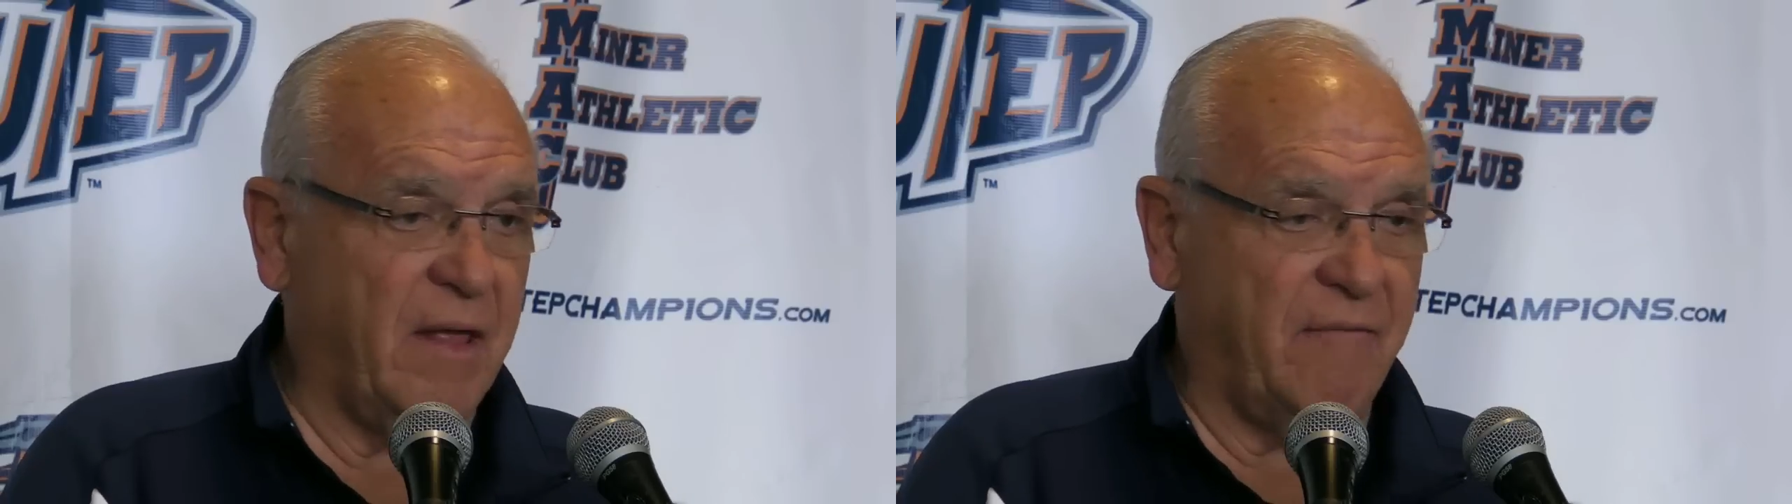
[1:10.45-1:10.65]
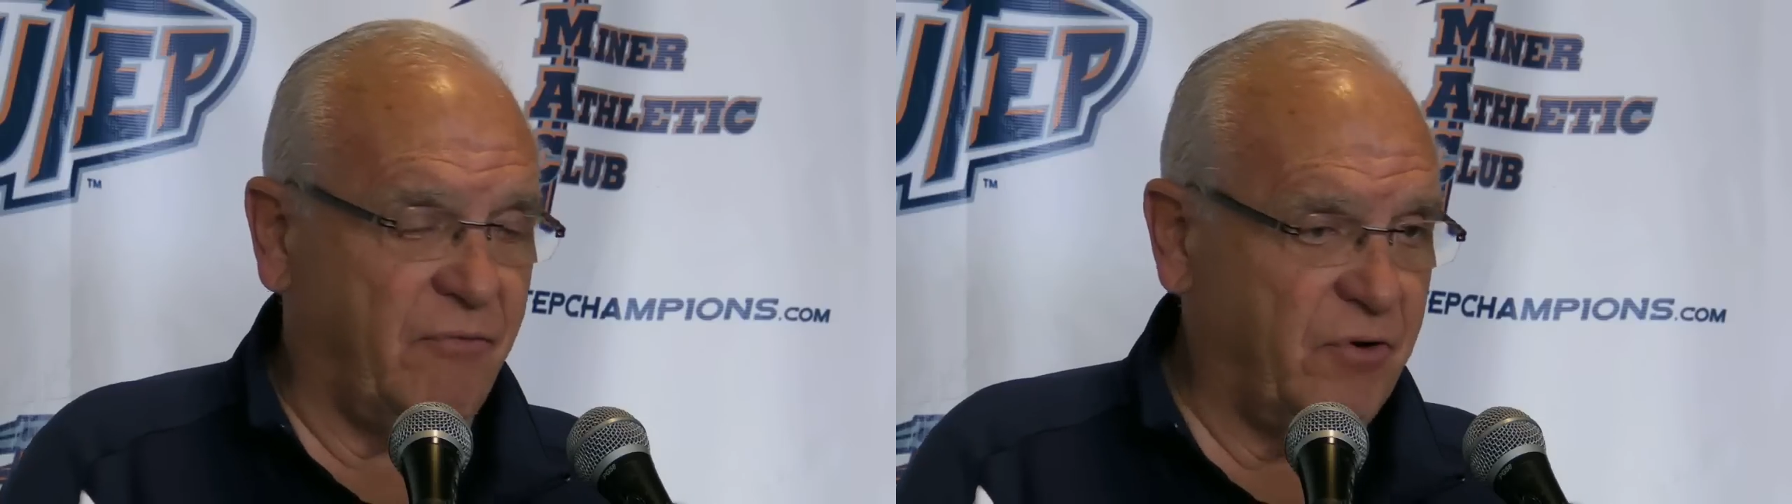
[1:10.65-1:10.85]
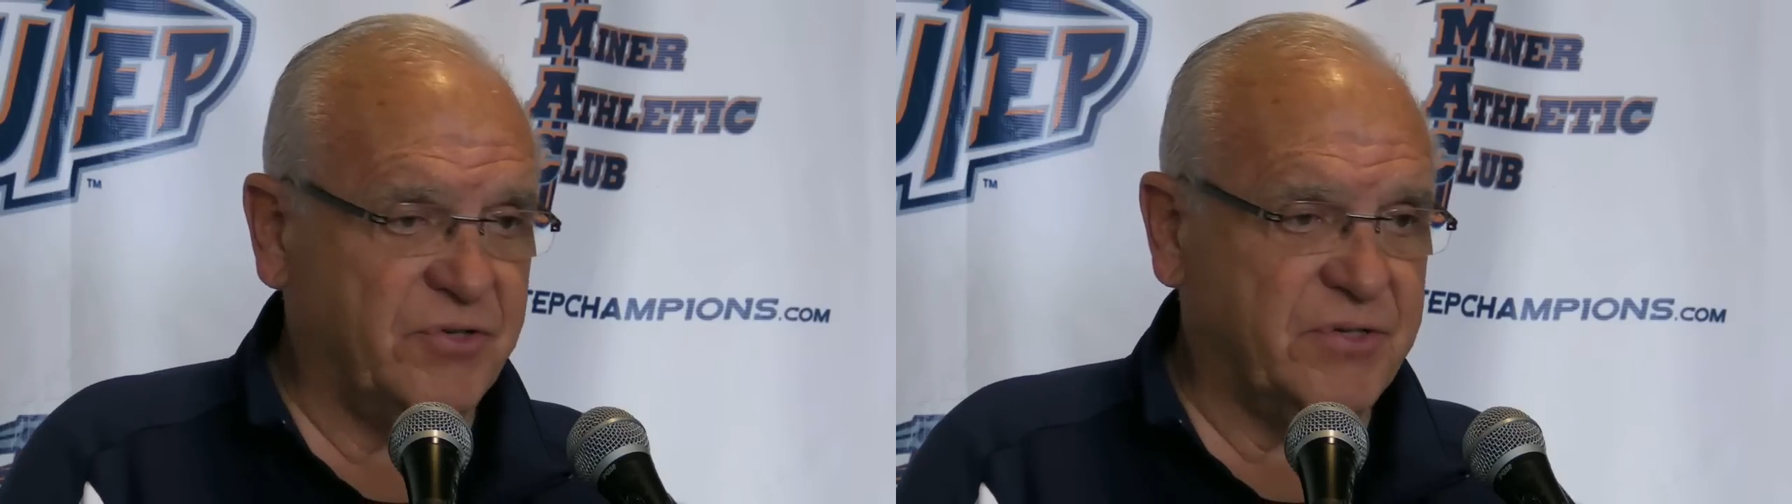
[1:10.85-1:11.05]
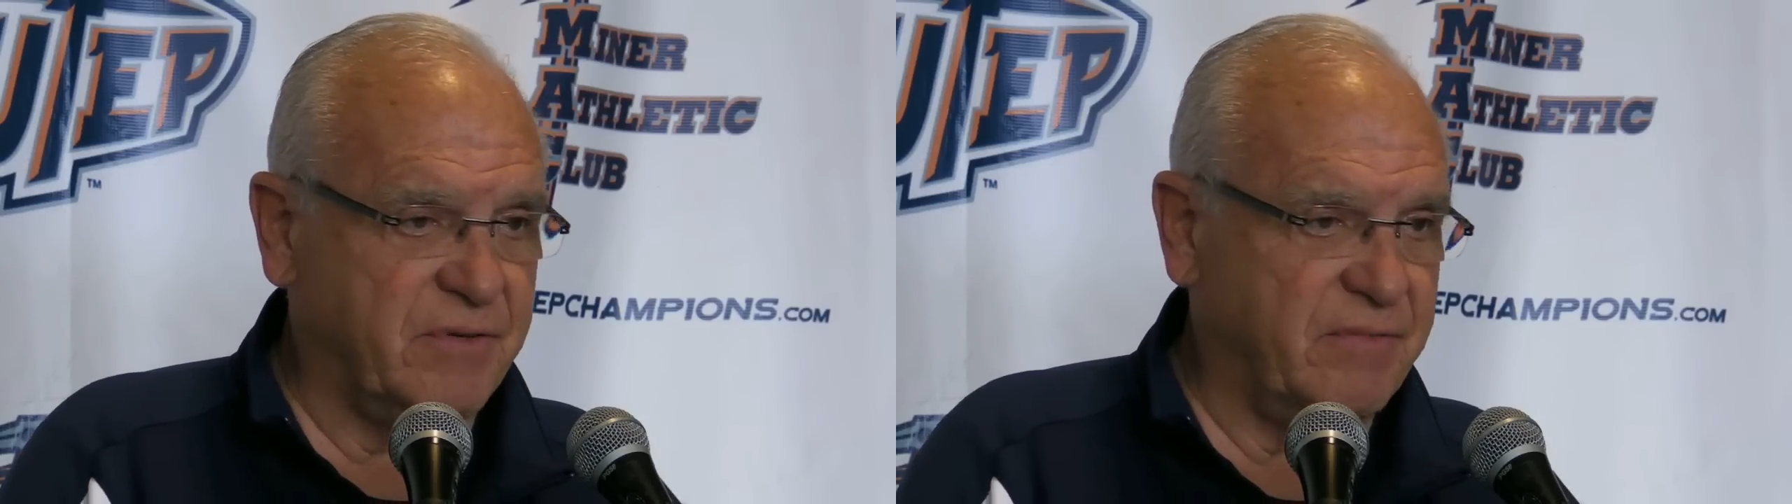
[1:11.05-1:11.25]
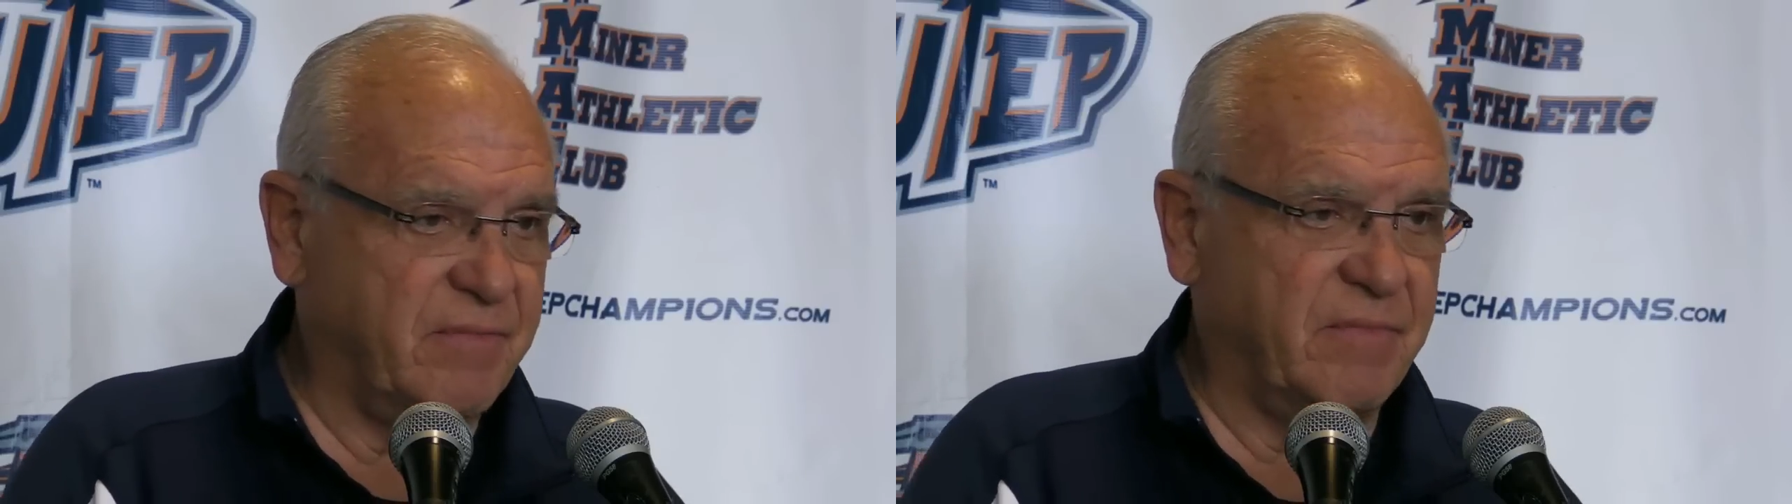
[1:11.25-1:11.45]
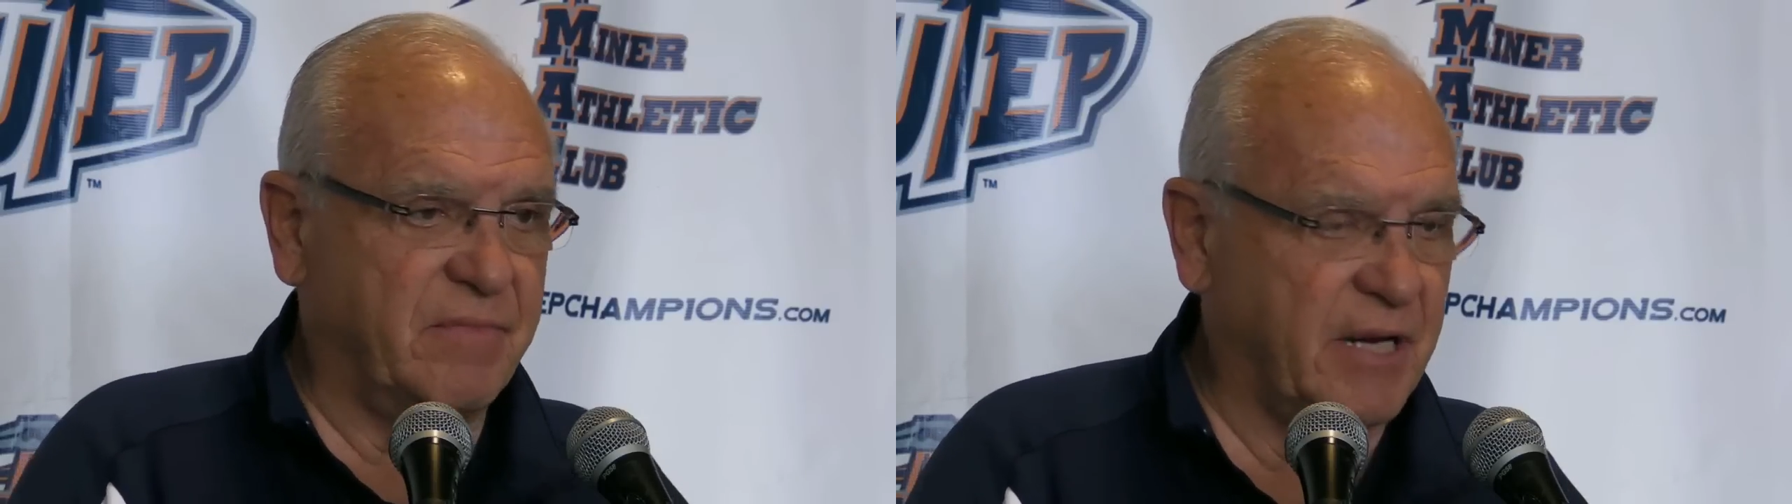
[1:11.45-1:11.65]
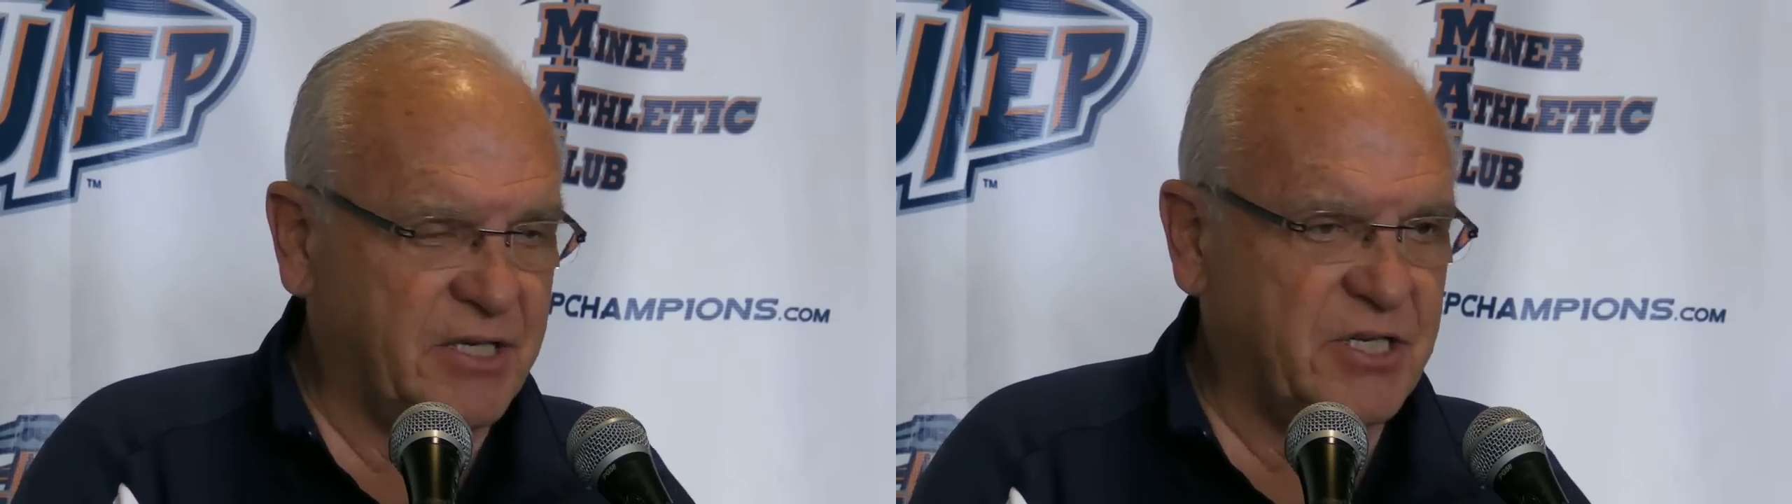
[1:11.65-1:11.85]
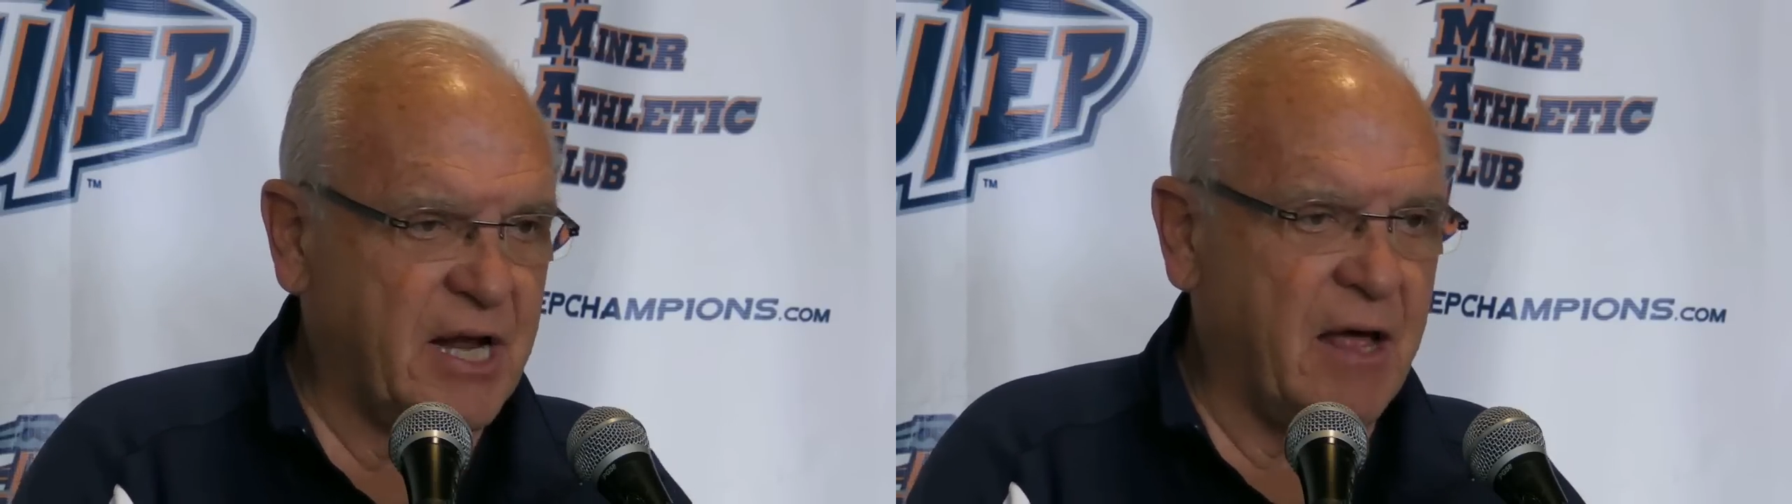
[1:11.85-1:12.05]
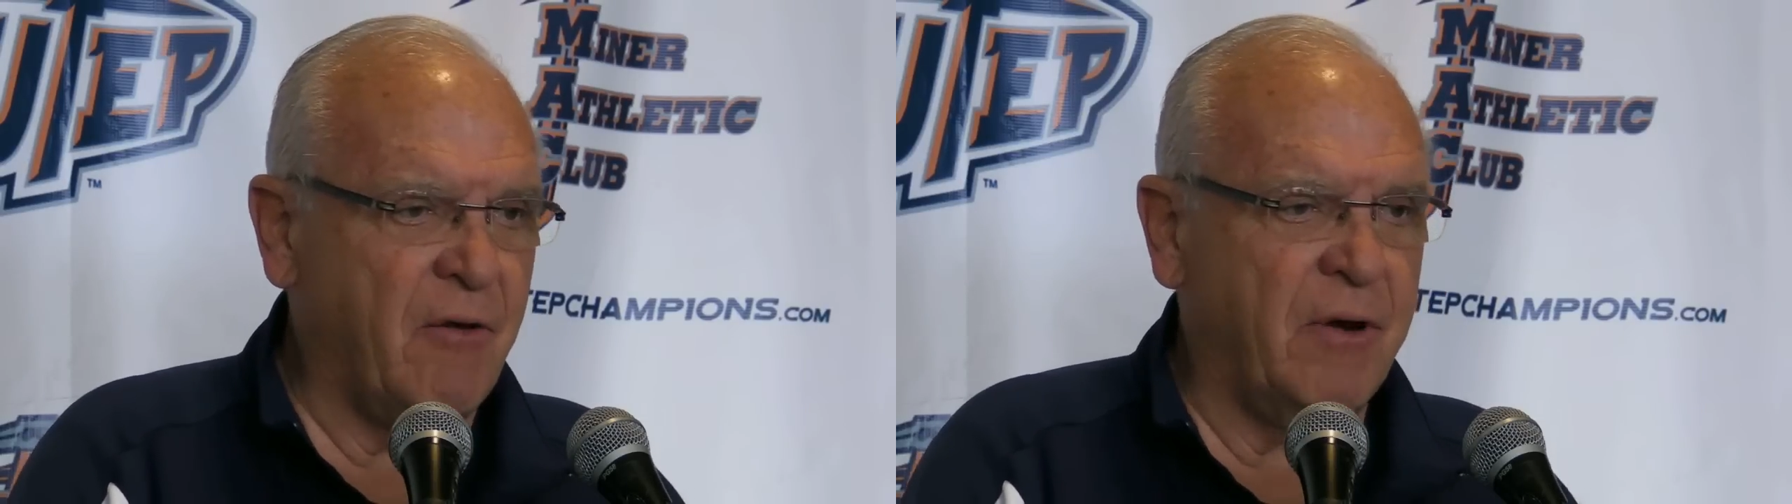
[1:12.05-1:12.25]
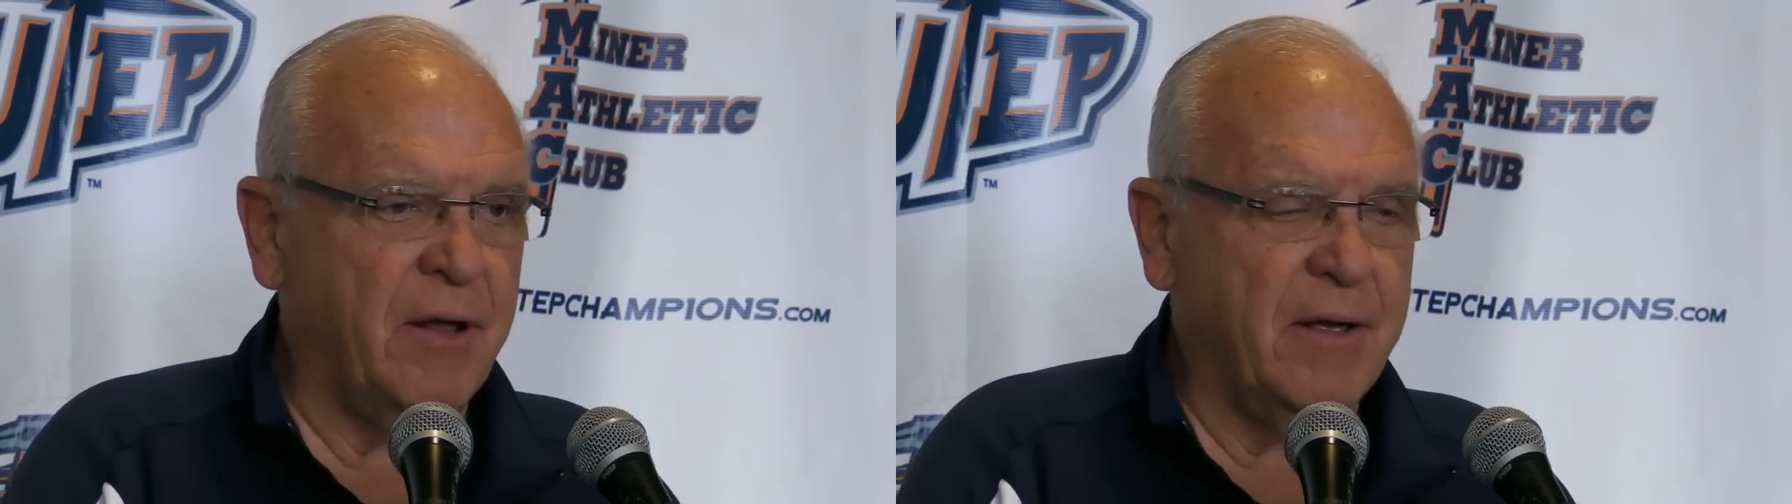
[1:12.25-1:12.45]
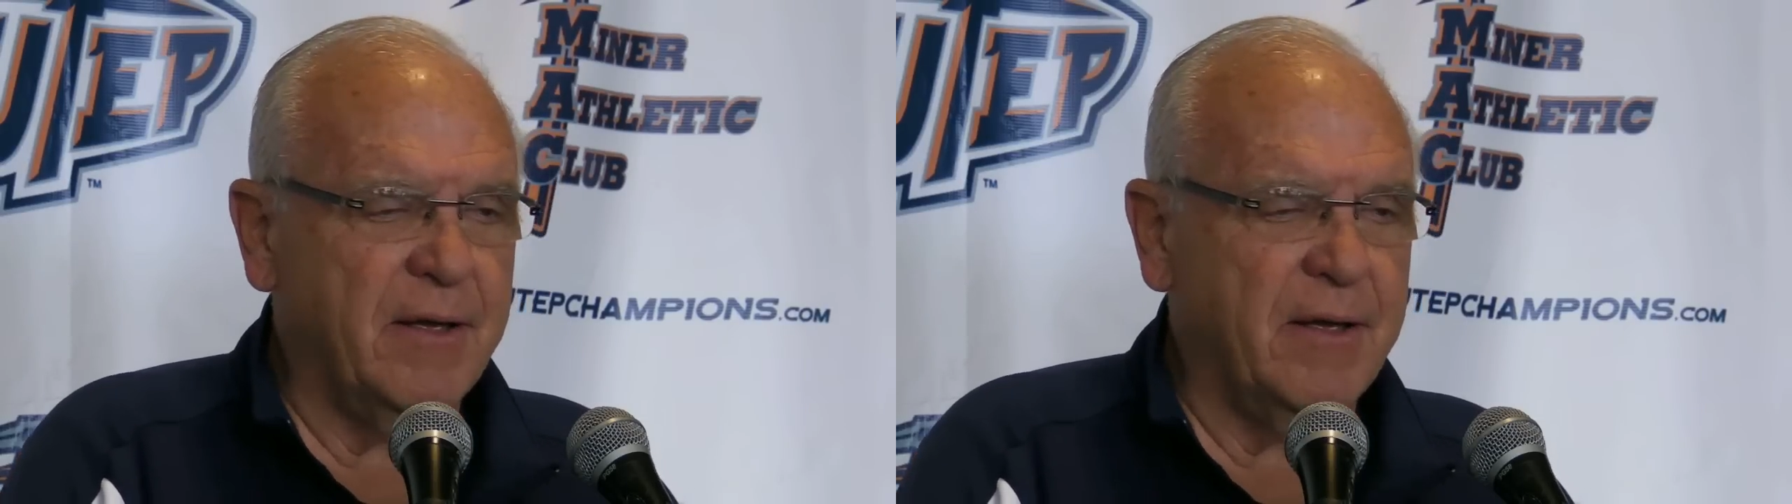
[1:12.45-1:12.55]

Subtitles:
that first touchdown.